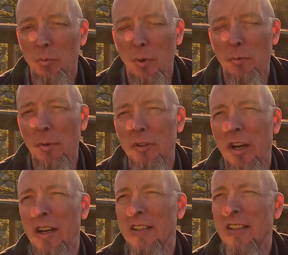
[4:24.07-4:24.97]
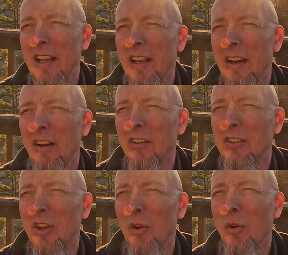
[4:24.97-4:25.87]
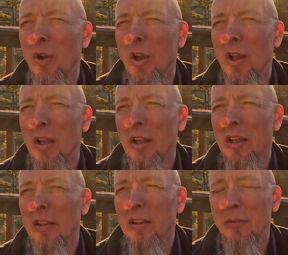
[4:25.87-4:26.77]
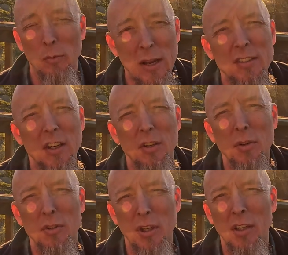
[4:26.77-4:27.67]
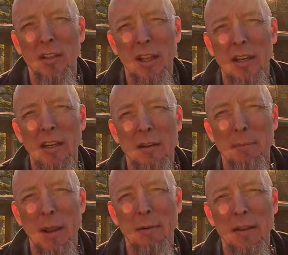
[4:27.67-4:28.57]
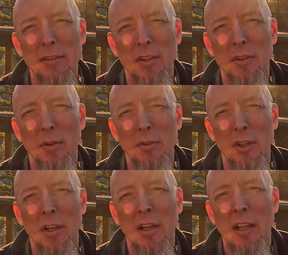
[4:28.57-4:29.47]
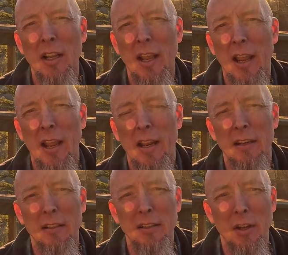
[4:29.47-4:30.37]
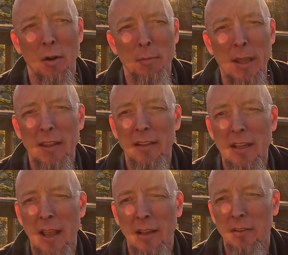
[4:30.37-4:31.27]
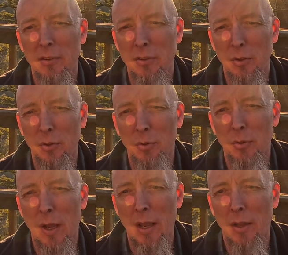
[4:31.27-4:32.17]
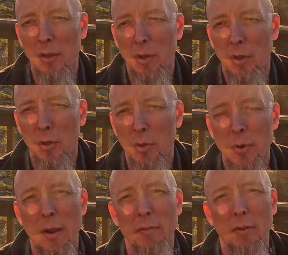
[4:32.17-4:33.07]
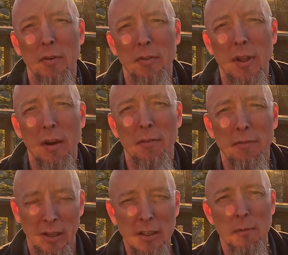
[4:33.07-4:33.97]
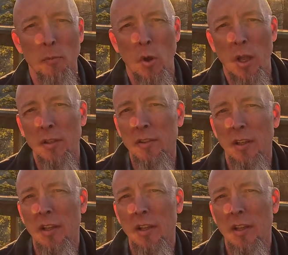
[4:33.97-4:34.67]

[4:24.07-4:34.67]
am I trying to say here? So restitution, they need to pay restitution, and pay the debt to whoever their victim was,